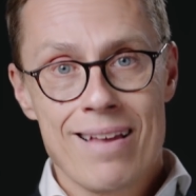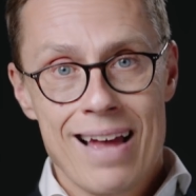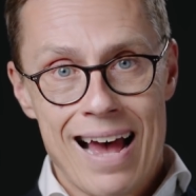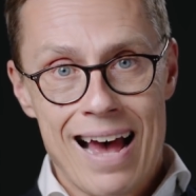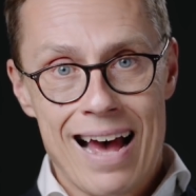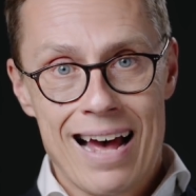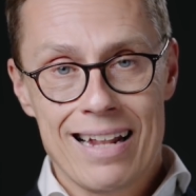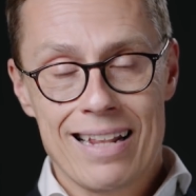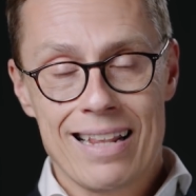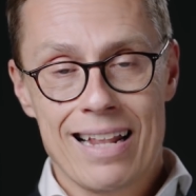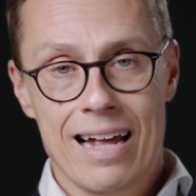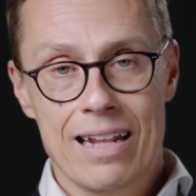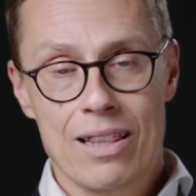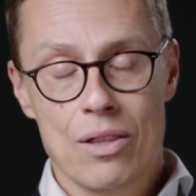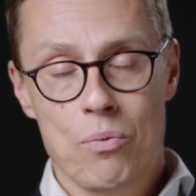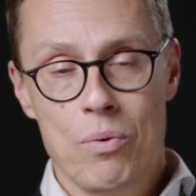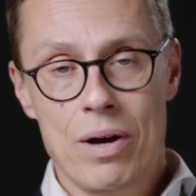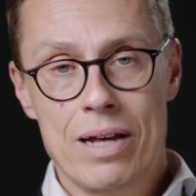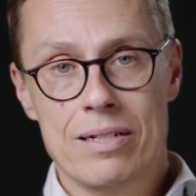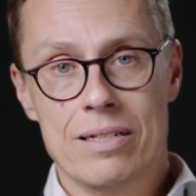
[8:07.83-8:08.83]
that
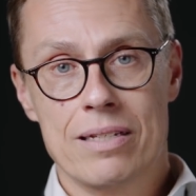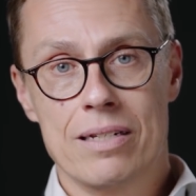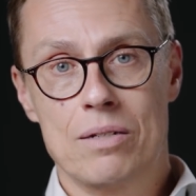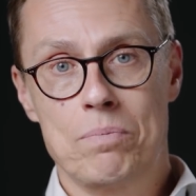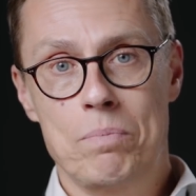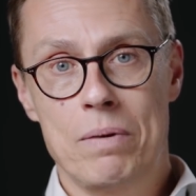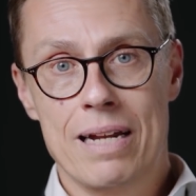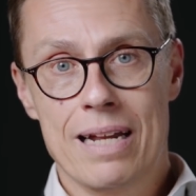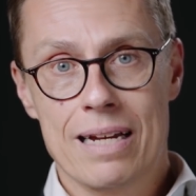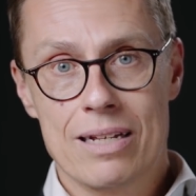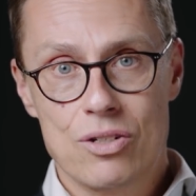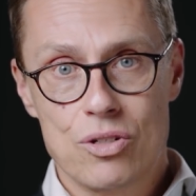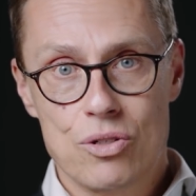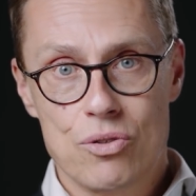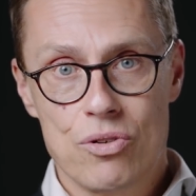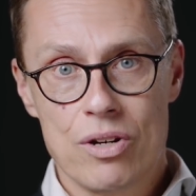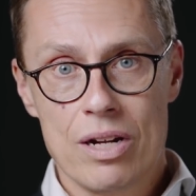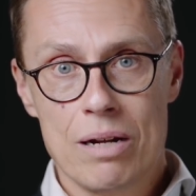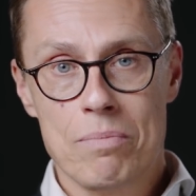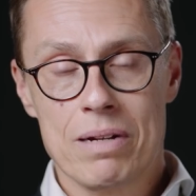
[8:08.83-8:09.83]
the West has been
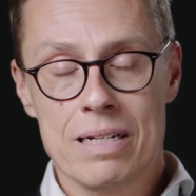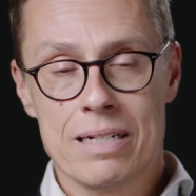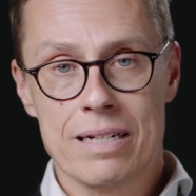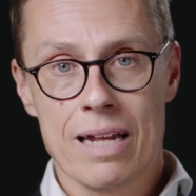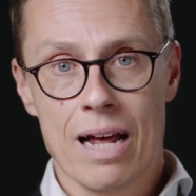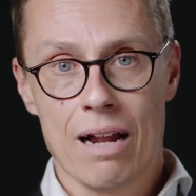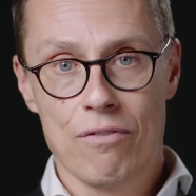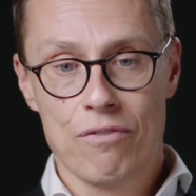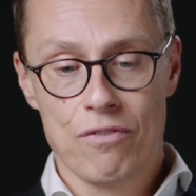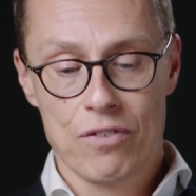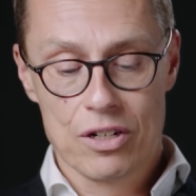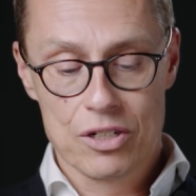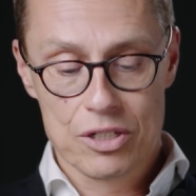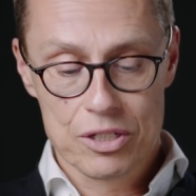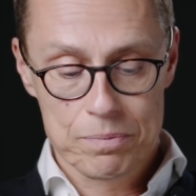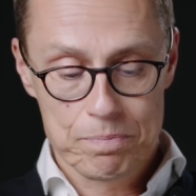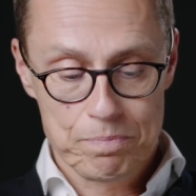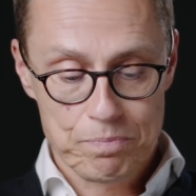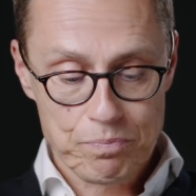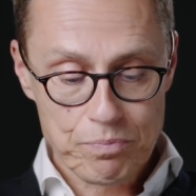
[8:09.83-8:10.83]
extremely
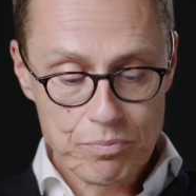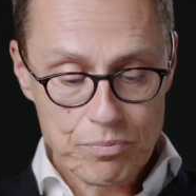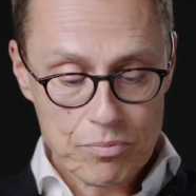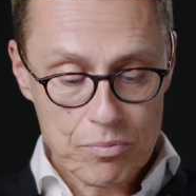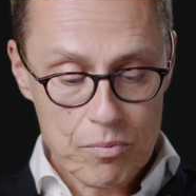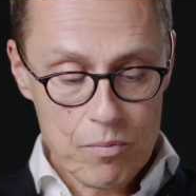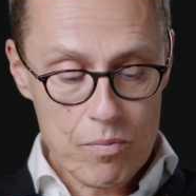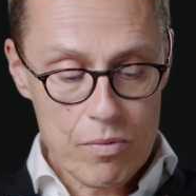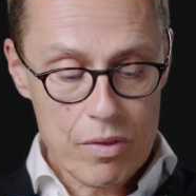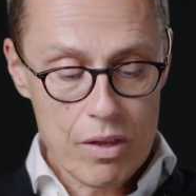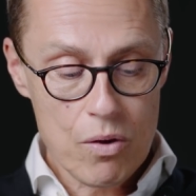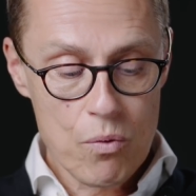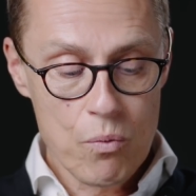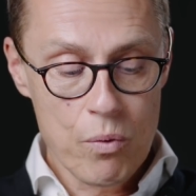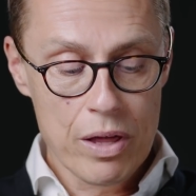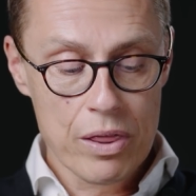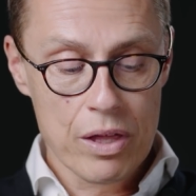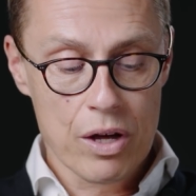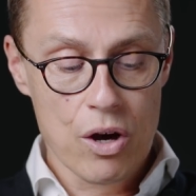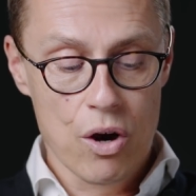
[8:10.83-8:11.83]
selfish
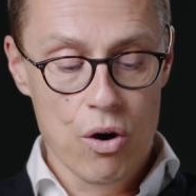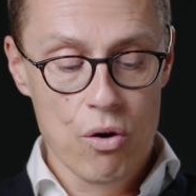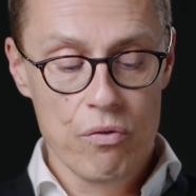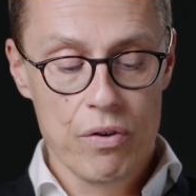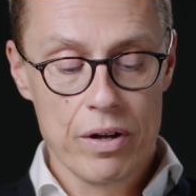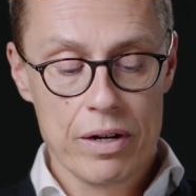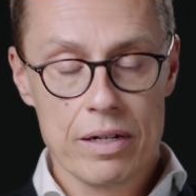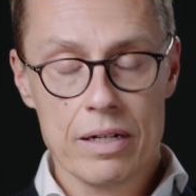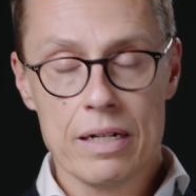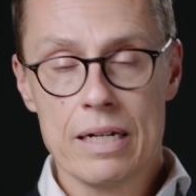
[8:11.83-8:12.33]
with COVID.